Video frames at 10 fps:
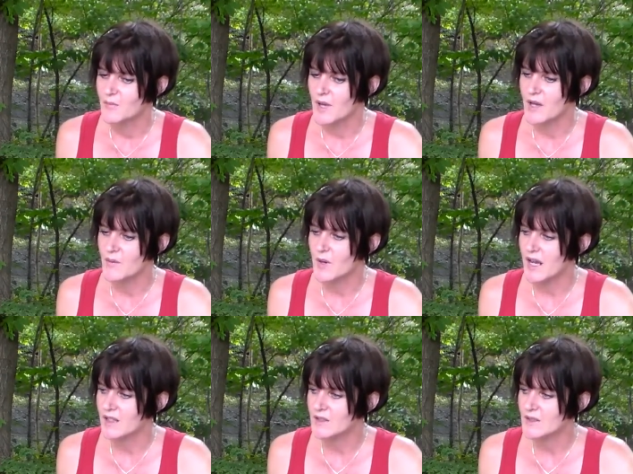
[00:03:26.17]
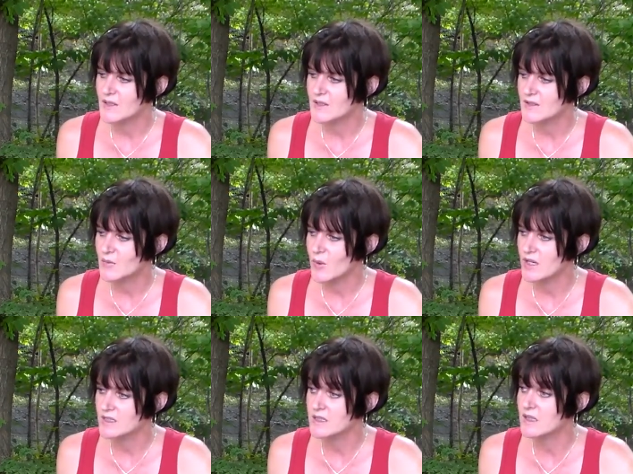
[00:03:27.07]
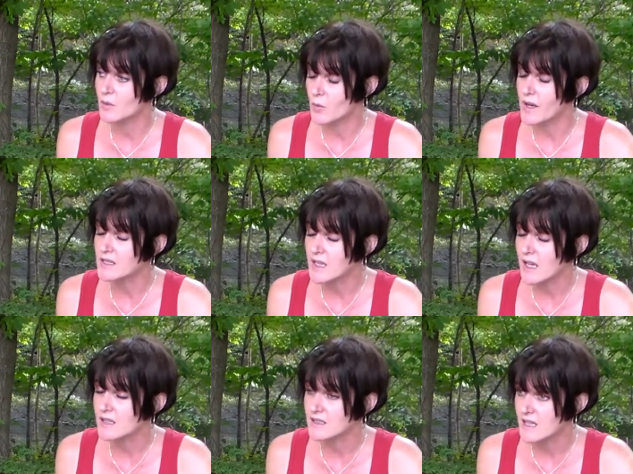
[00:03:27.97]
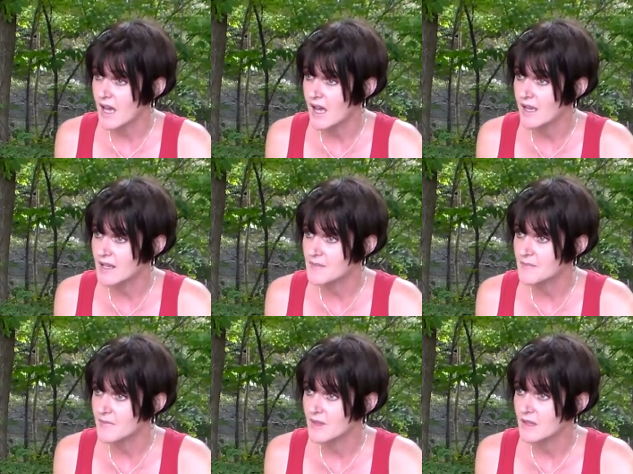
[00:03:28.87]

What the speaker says: But what I learned was that one day at a time,